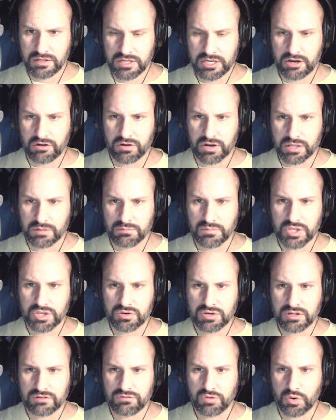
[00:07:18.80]
Hearing
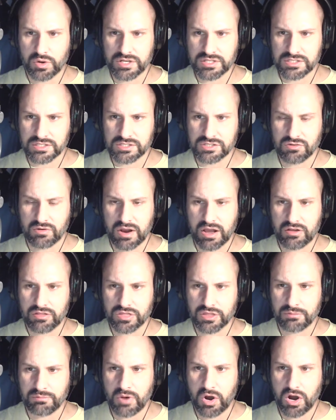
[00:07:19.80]
muted voices
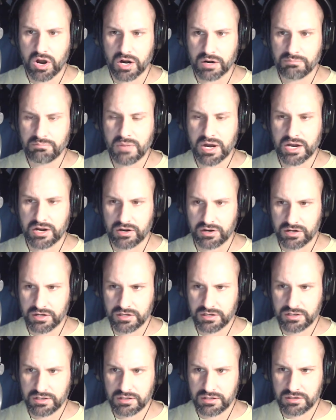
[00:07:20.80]
around the bar mutter,
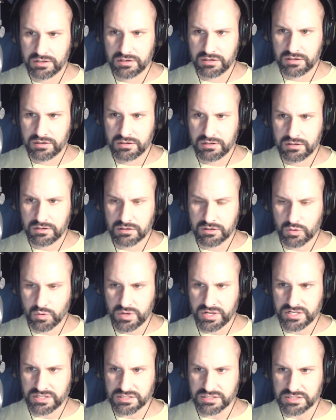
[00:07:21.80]

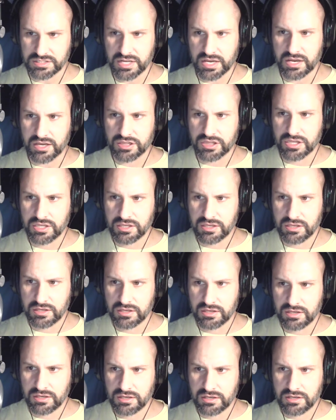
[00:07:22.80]
"Queen's death."
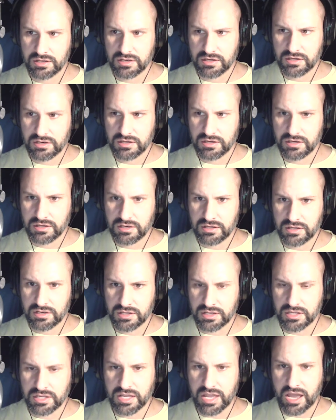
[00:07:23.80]

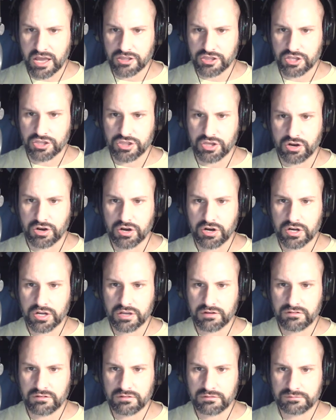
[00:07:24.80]
He gathered the
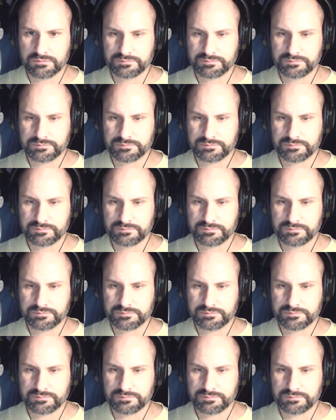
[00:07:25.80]
hood